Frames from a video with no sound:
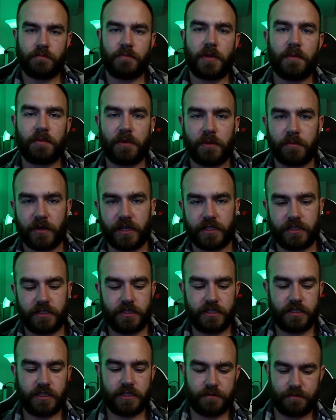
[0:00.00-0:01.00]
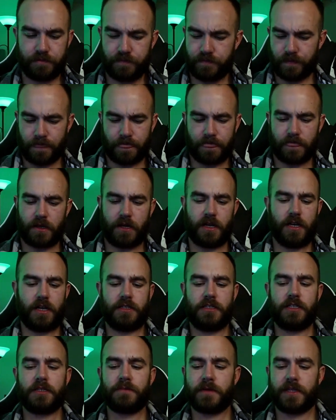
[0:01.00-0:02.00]
bumper buttons,
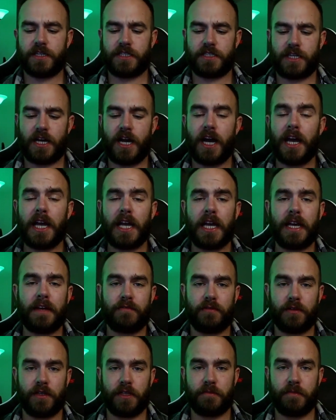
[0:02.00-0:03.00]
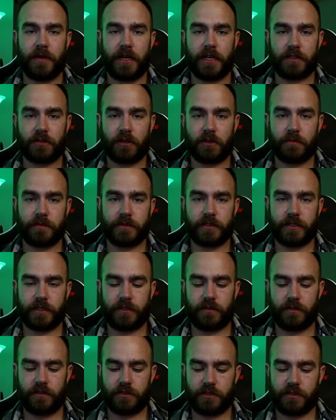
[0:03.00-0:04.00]
just because I have really bad carpal
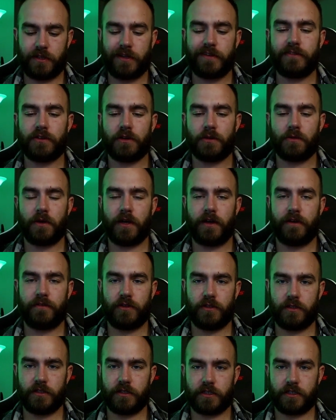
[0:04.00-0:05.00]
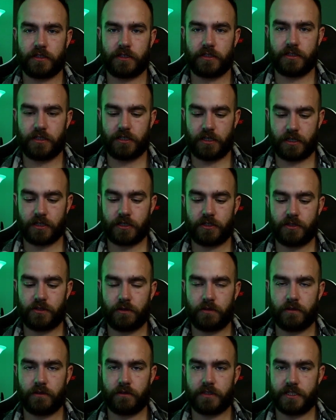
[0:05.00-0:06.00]
tunnel. So after a while of holding a
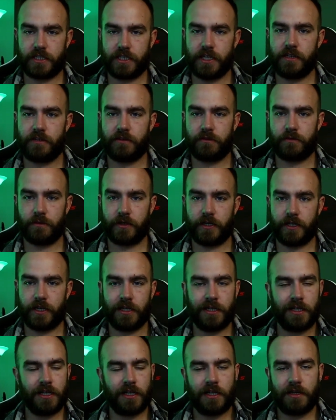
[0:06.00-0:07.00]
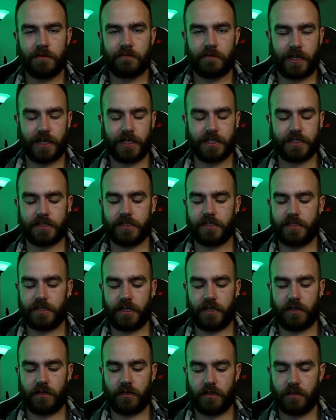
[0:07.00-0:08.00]
controller the standard way, my hands get
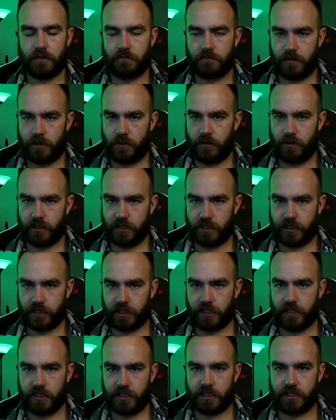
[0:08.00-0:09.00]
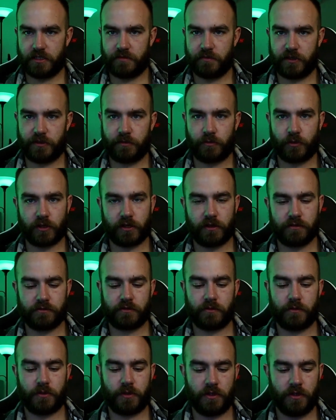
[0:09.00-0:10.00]
tired. But holding it like this is much more
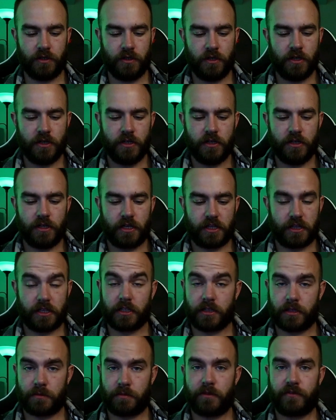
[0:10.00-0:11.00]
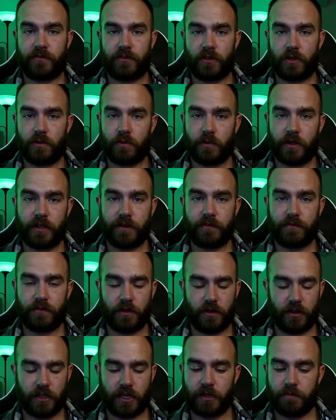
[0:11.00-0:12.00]
comfortable. I think the preferred way for
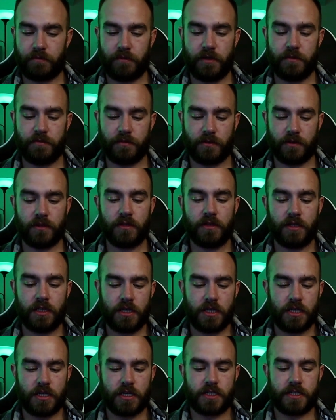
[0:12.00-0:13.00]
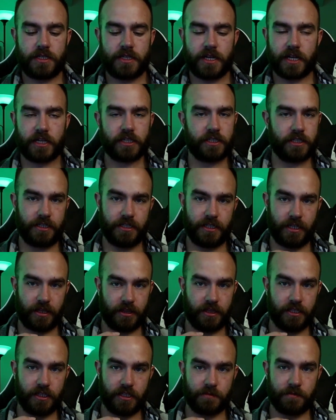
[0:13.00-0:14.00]
a lot of people is to actually
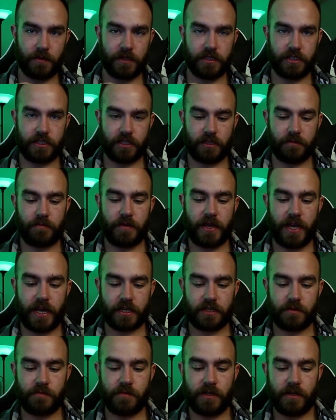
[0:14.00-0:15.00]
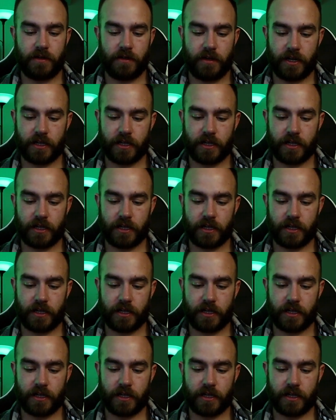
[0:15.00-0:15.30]
set these buttons in the back to be your